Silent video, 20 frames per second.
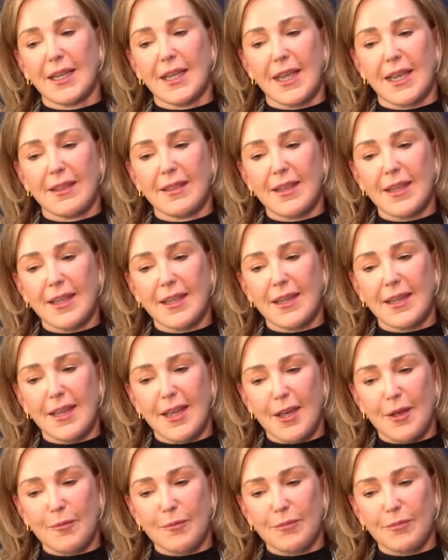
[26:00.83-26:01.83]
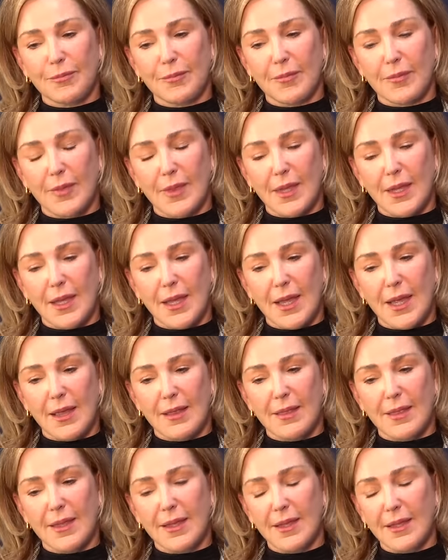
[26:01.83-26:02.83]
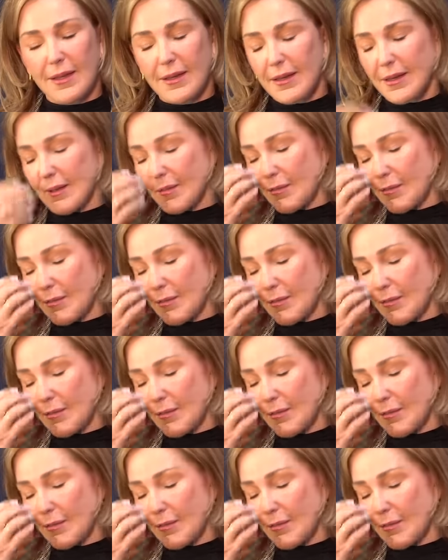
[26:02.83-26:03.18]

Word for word: and then um, and then